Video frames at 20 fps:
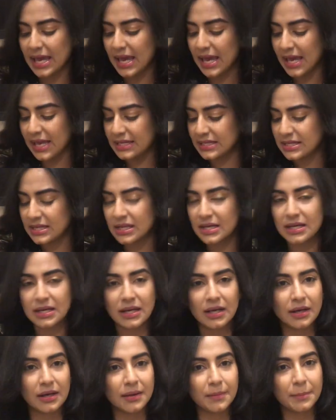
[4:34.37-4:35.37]

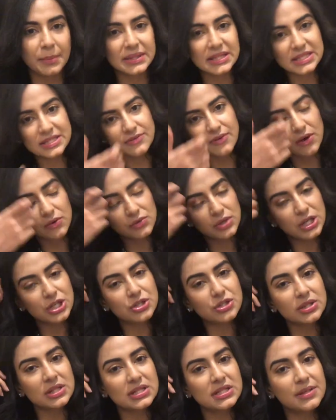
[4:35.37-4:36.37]
this
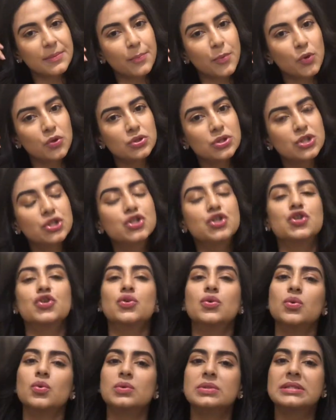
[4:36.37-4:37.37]
foundation is supposed
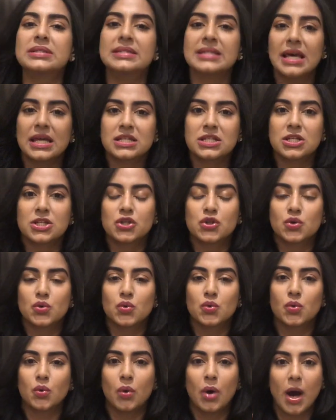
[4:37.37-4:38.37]
to set
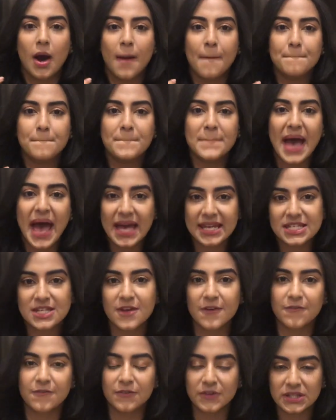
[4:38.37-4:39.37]
to a
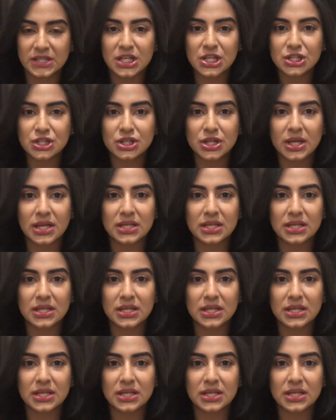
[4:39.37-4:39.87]
matte finish.